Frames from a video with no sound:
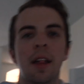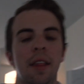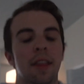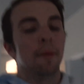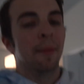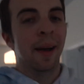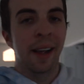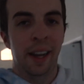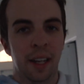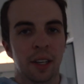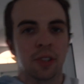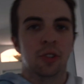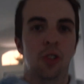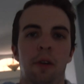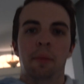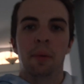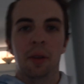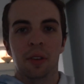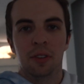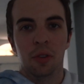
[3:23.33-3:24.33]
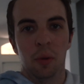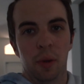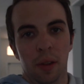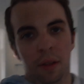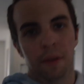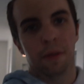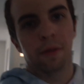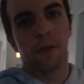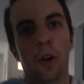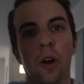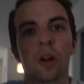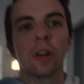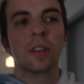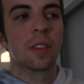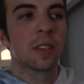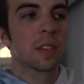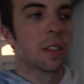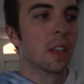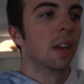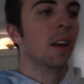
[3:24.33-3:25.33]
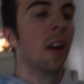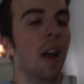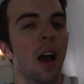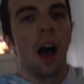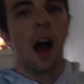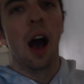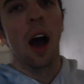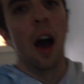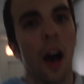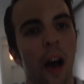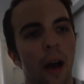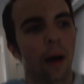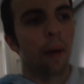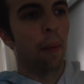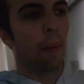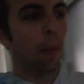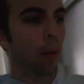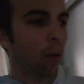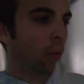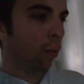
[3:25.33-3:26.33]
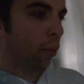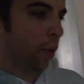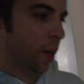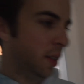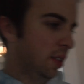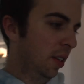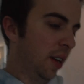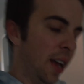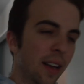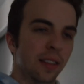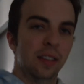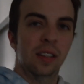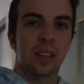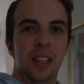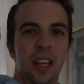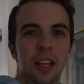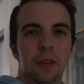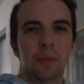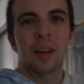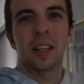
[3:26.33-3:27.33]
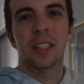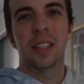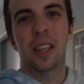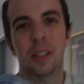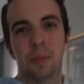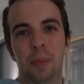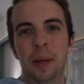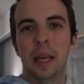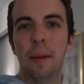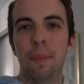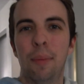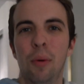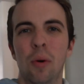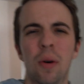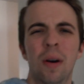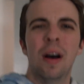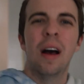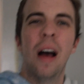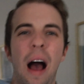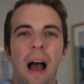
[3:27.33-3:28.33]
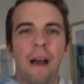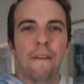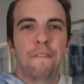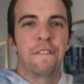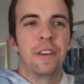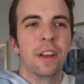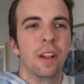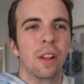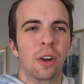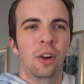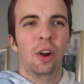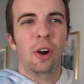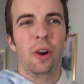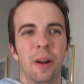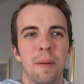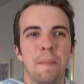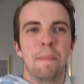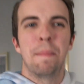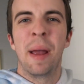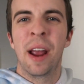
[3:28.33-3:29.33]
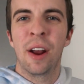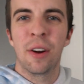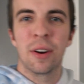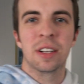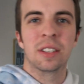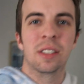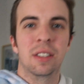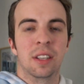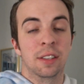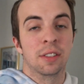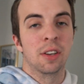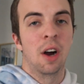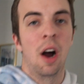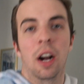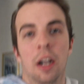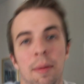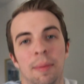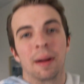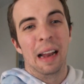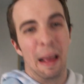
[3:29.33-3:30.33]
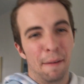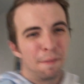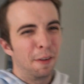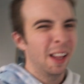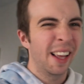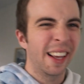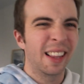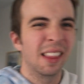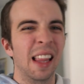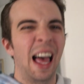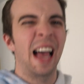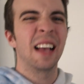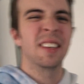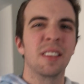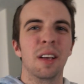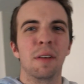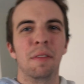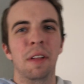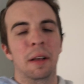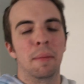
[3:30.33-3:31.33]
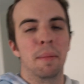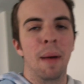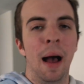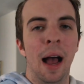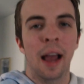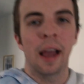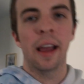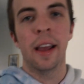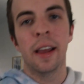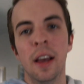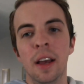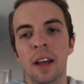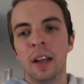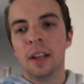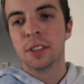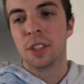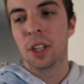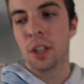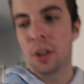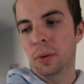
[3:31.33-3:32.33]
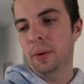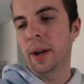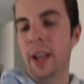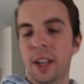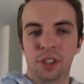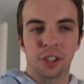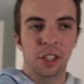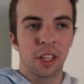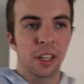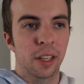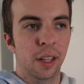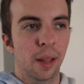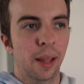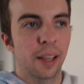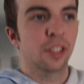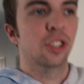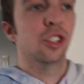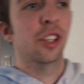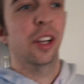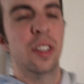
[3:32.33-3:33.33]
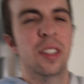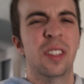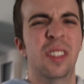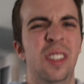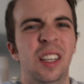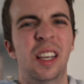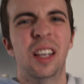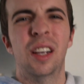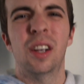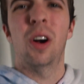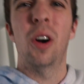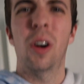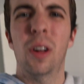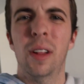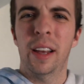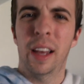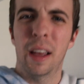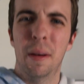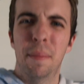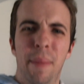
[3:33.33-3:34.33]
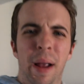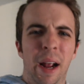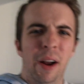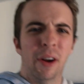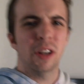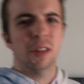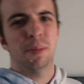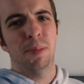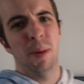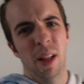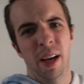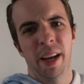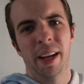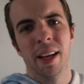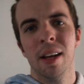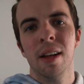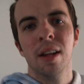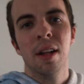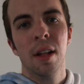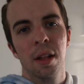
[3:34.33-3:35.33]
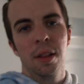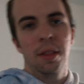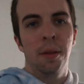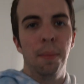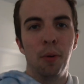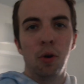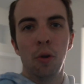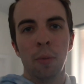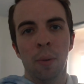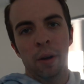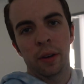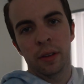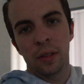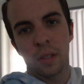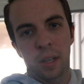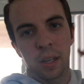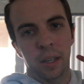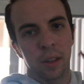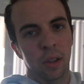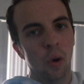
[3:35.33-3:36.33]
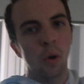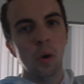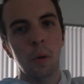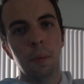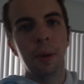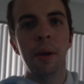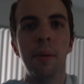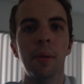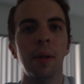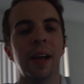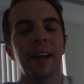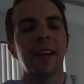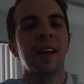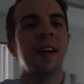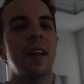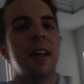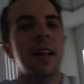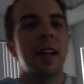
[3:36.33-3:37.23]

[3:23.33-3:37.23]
that might contribute to it. The first reason it has a stigma is because people, I feel like, are embarrassed to talk about it. I feel like less of like my generation and like Gen Z are like embarrassed, but like the boomers, like the old people, like